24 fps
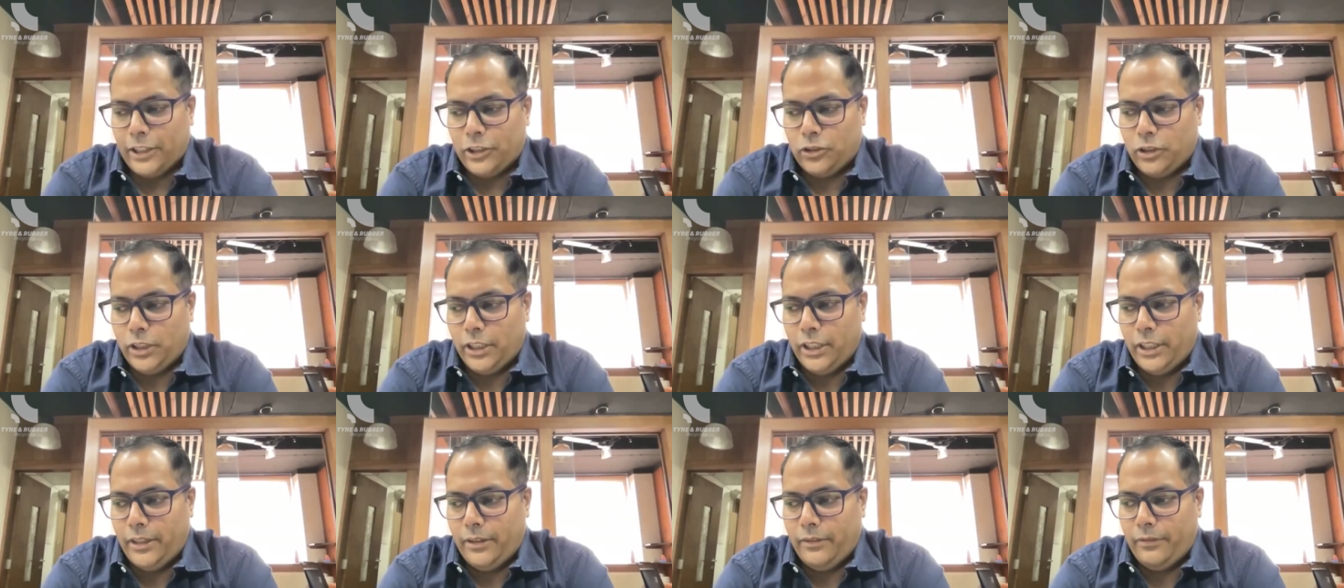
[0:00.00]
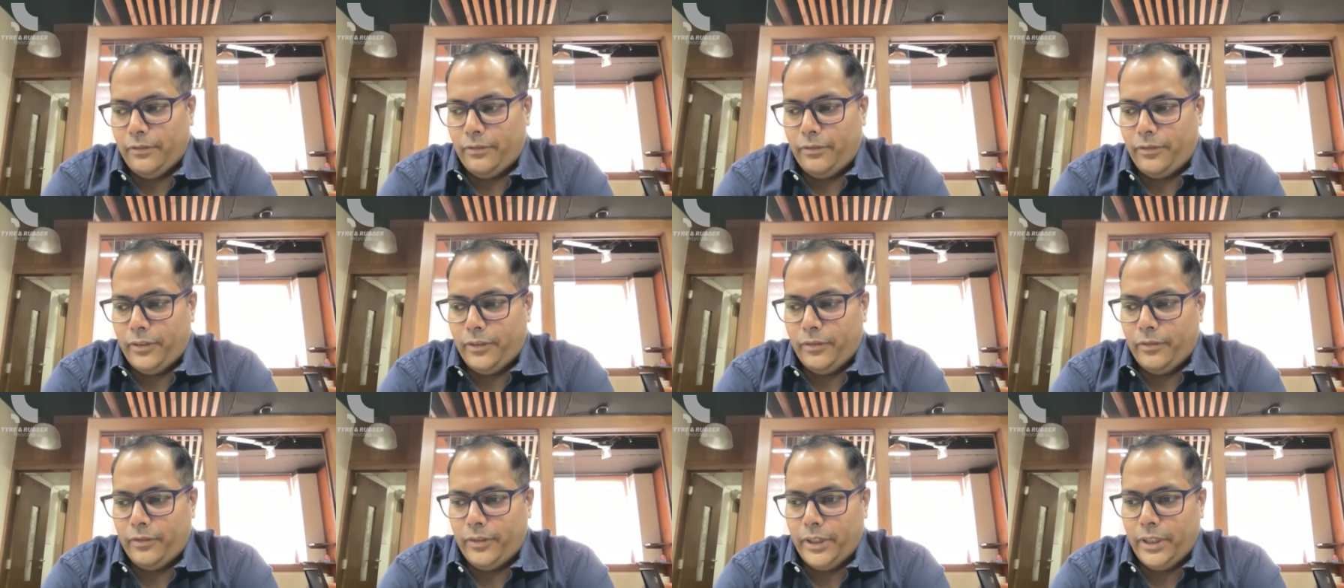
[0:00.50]
actually
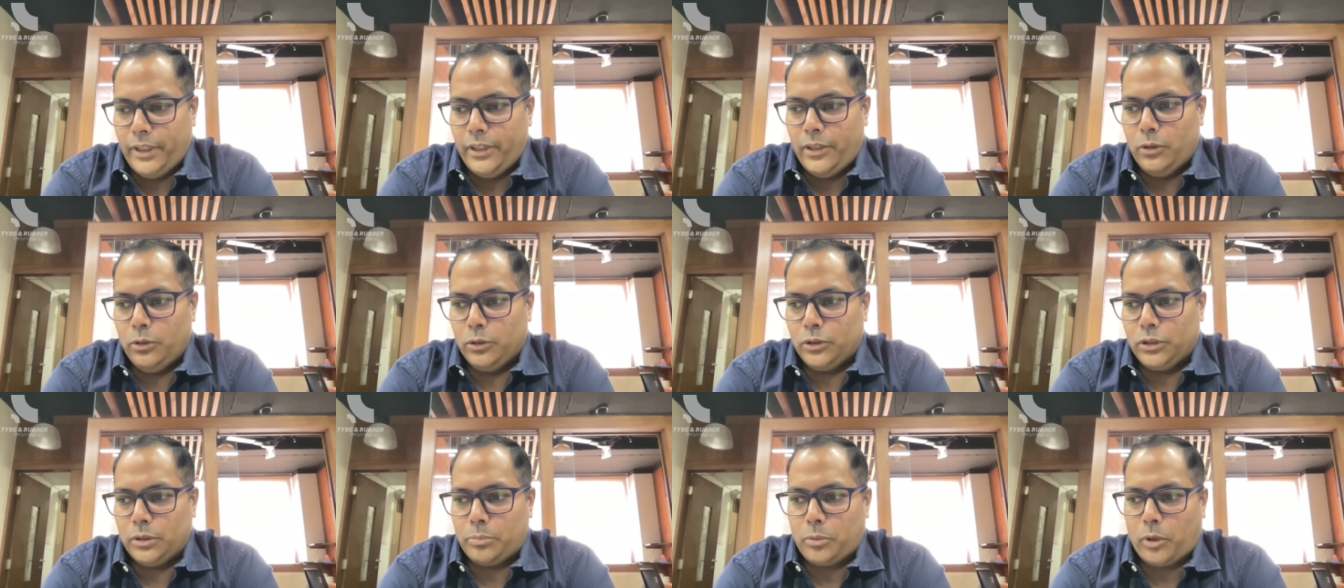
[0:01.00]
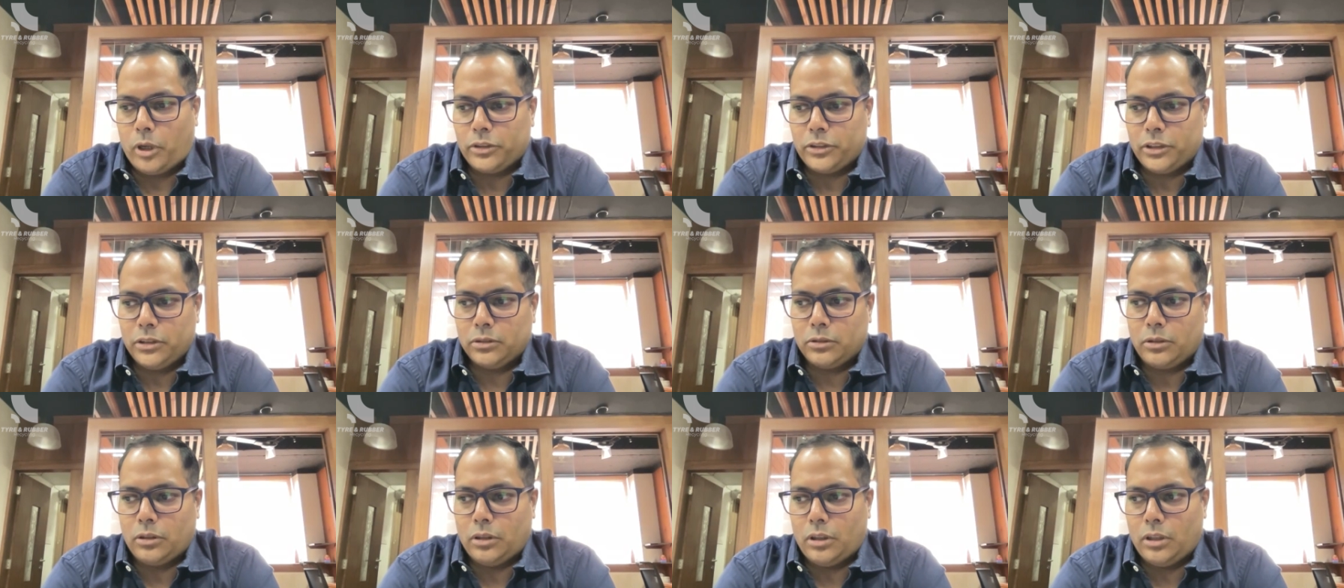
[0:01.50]
we use a
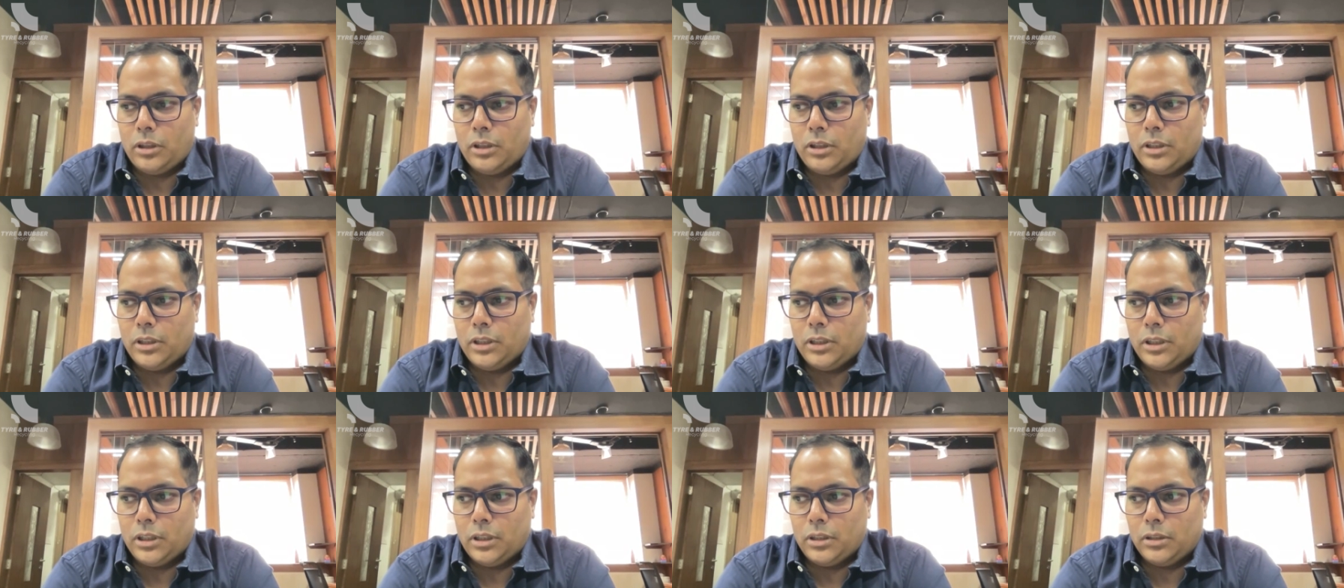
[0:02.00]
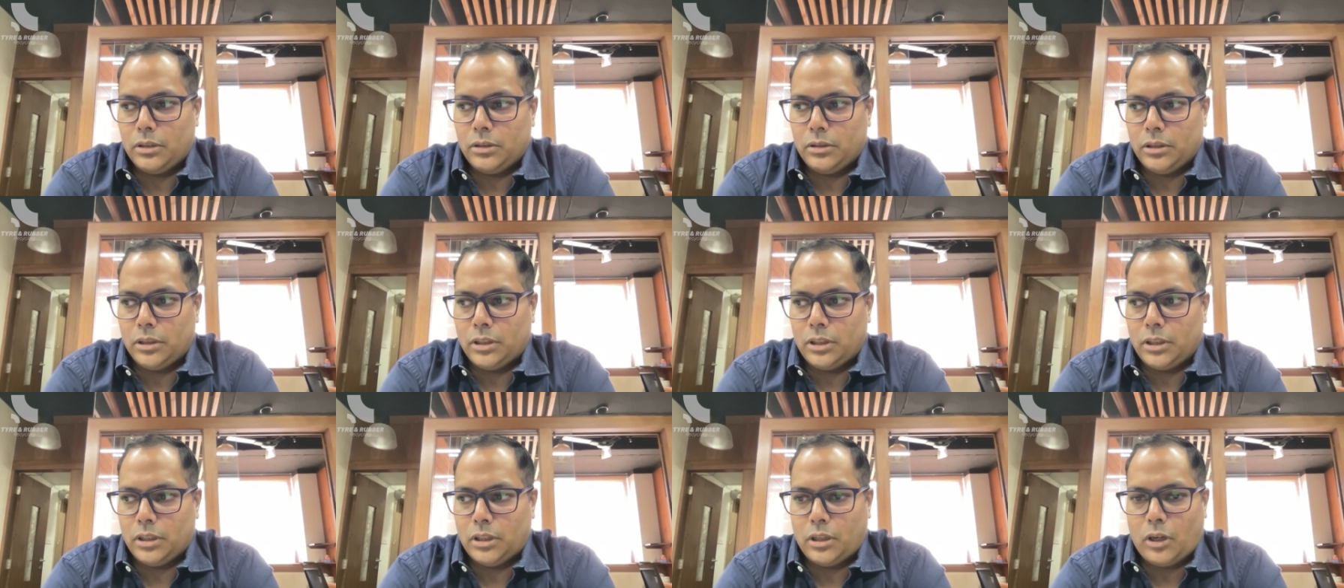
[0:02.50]
process called uh,
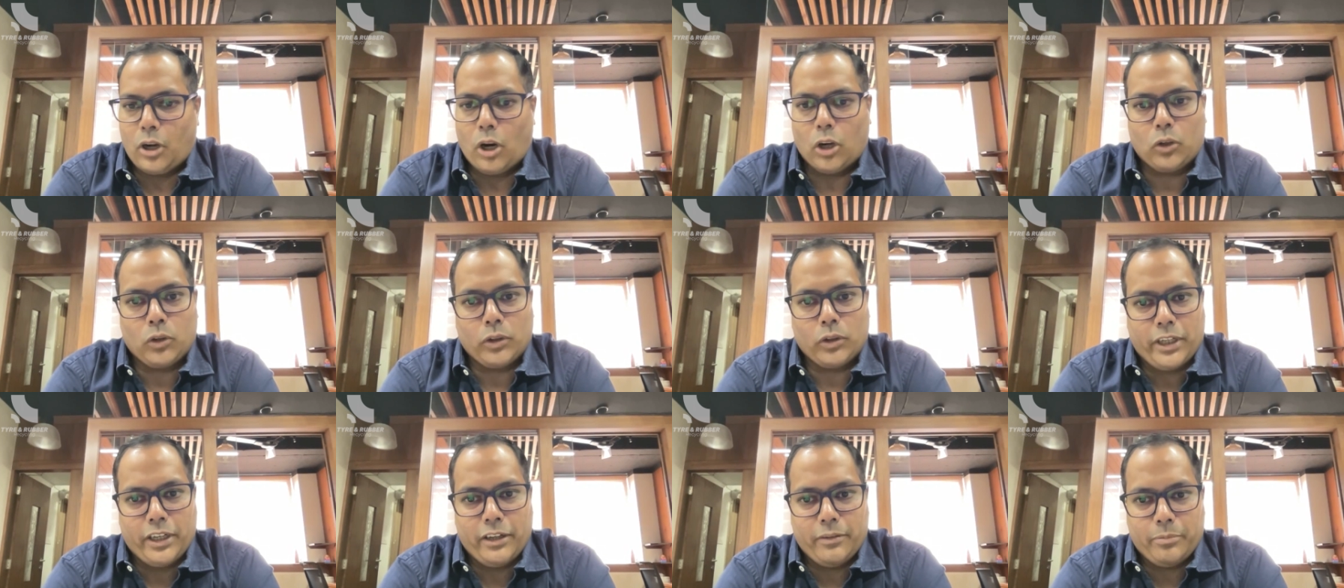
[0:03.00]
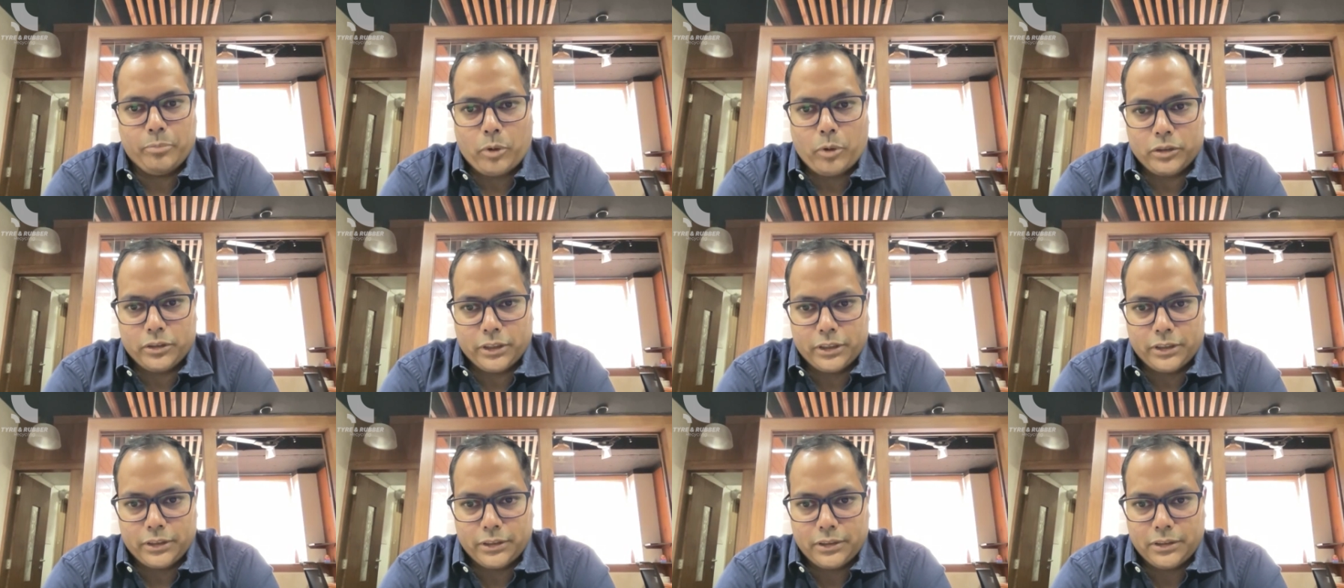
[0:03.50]
uh, autoclave
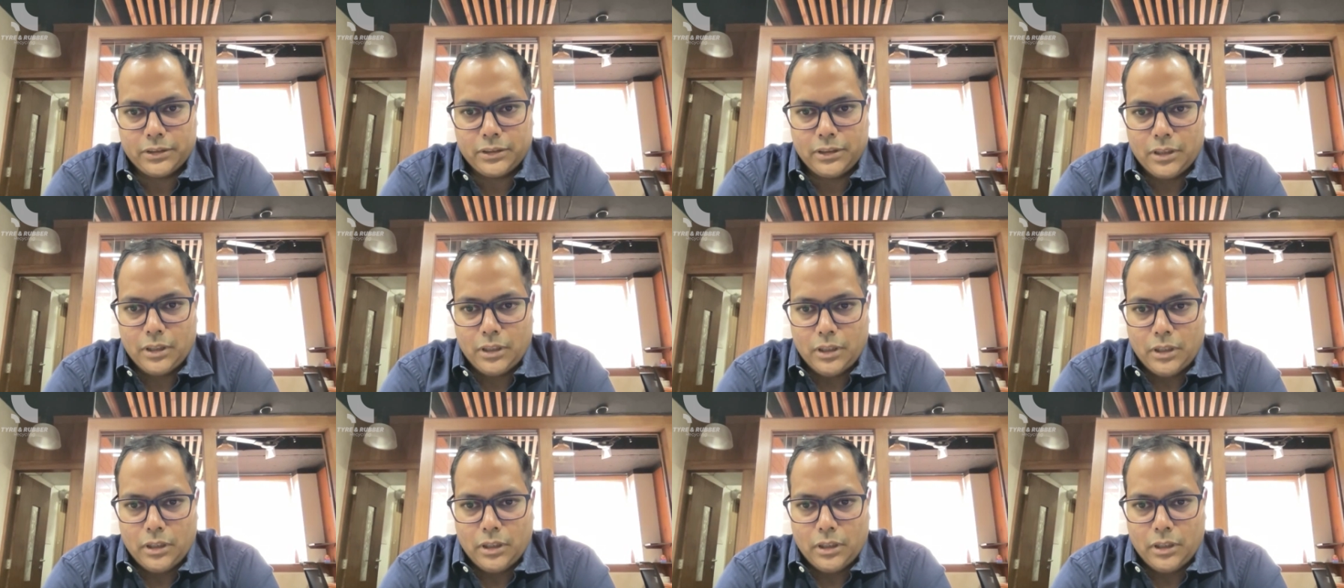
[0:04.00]
process.